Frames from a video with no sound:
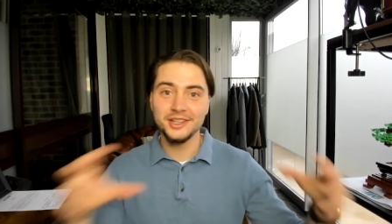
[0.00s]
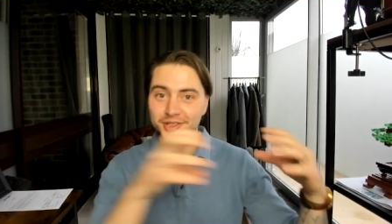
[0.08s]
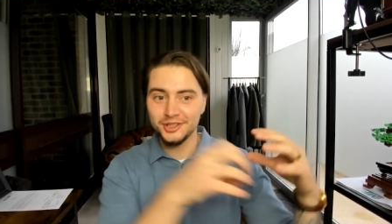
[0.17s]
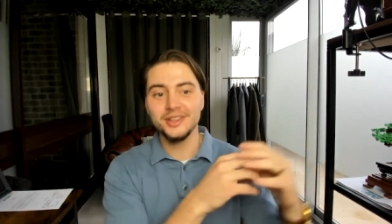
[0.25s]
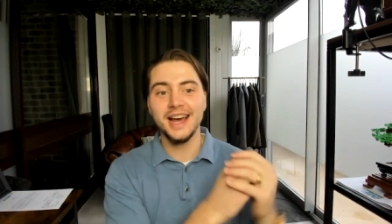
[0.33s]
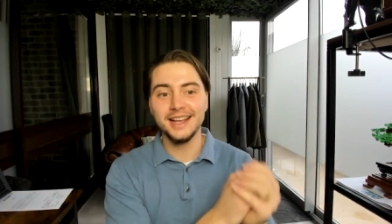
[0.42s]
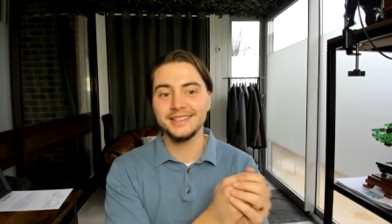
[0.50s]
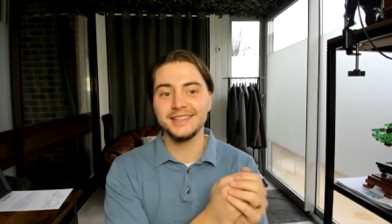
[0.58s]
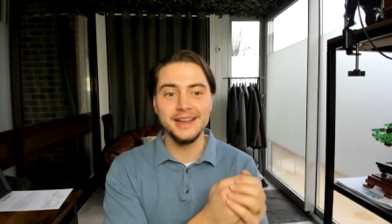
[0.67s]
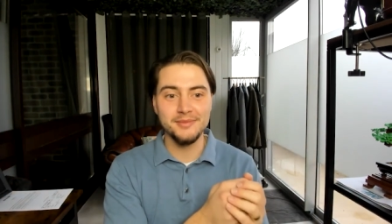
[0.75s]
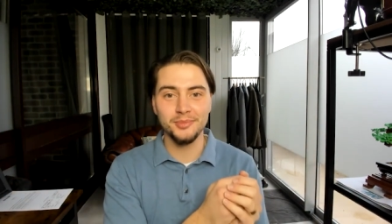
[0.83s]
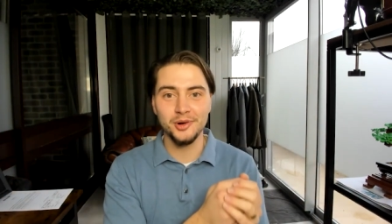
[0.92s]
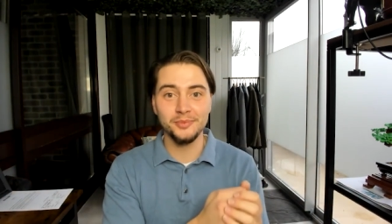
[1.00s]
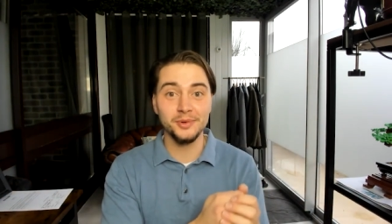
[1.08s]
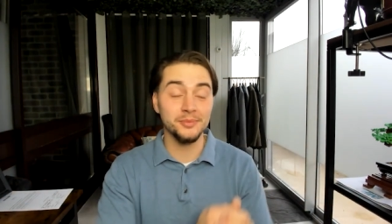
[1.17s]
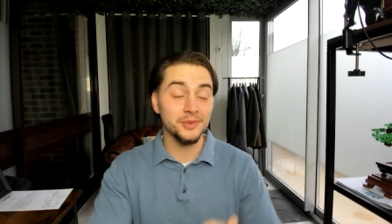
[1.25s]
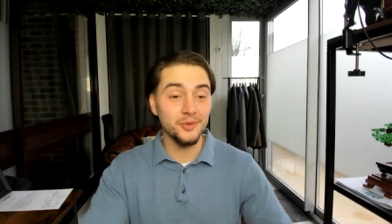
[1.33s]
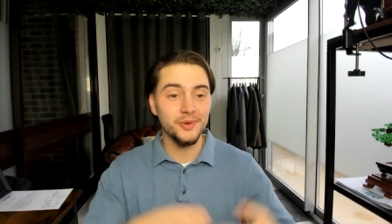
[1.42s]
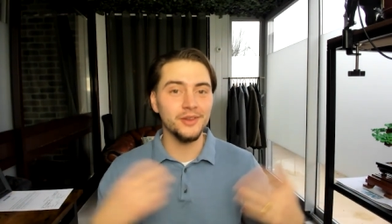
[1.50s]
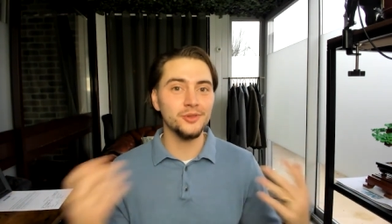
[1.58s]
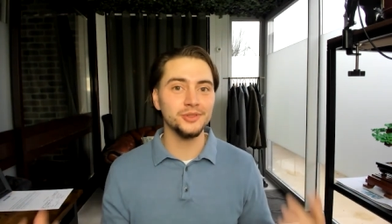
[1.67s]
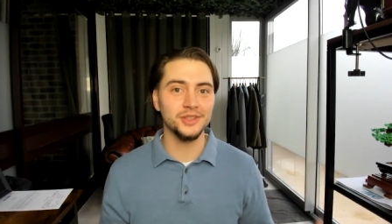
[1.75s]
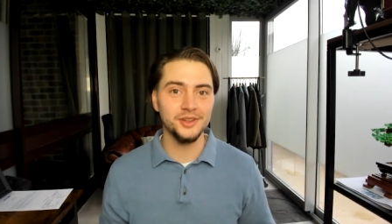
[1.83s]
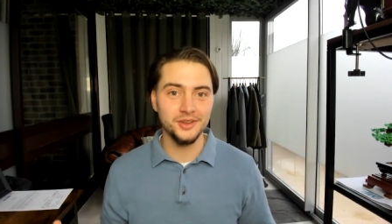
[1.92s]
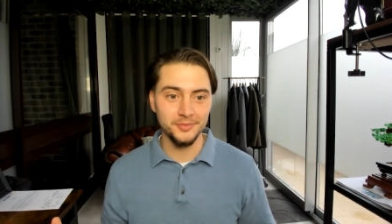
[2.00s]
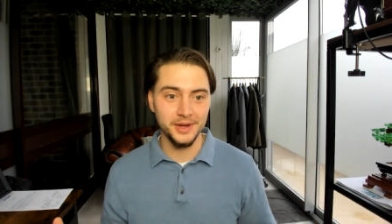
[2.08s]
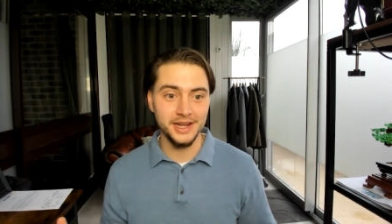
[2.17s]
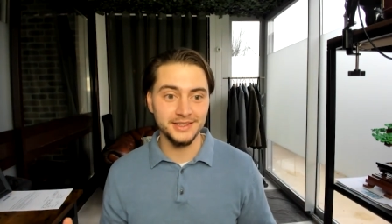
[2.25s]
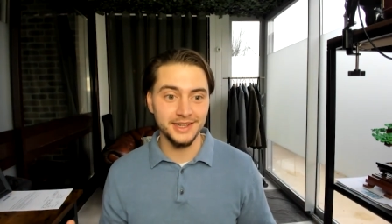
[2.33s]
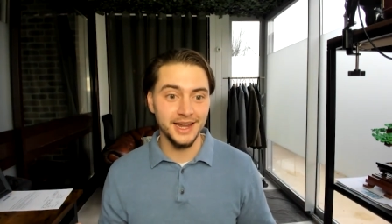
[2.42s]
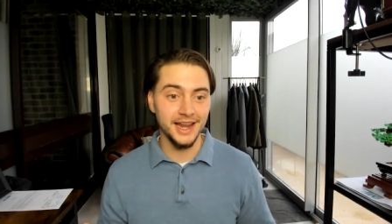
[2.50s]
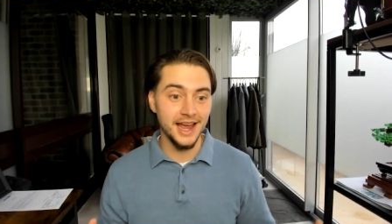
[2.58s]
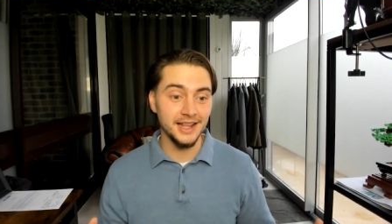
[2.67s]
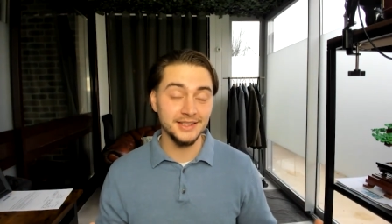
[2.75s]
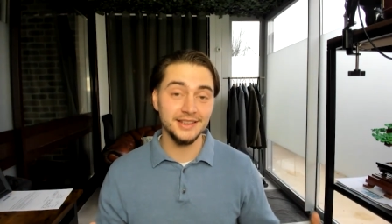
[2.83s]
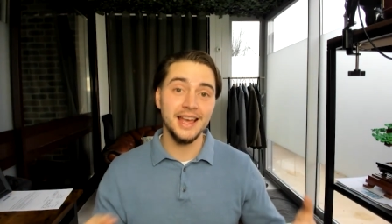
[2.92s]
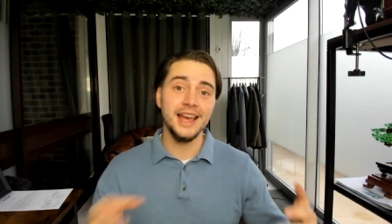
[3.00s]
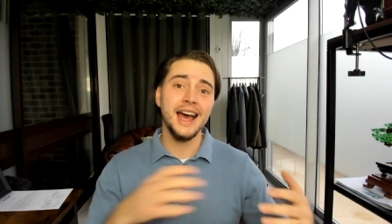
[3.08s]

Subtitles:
to that same problem that we're also competing against,